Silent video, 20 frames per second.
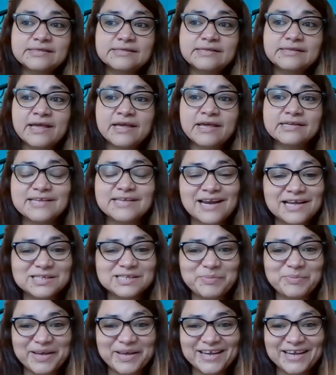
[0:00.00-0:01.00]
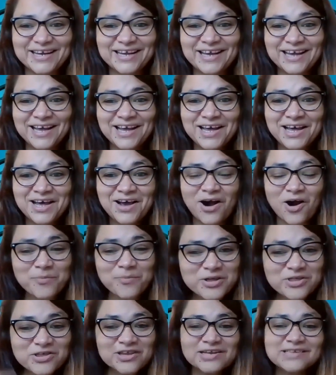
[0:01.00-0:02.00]
I guess that has been our
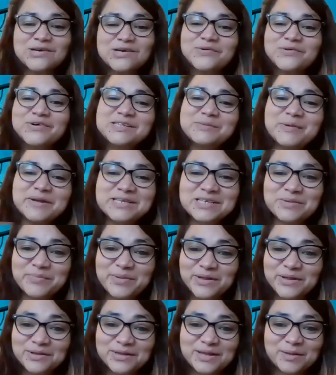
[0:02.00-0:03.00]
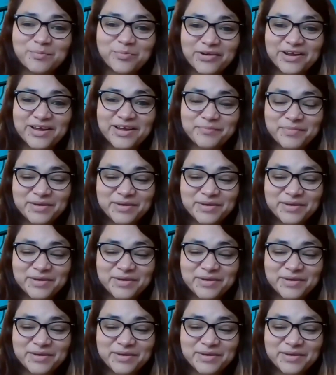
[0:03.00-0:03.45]
mission has always been to build the bridge,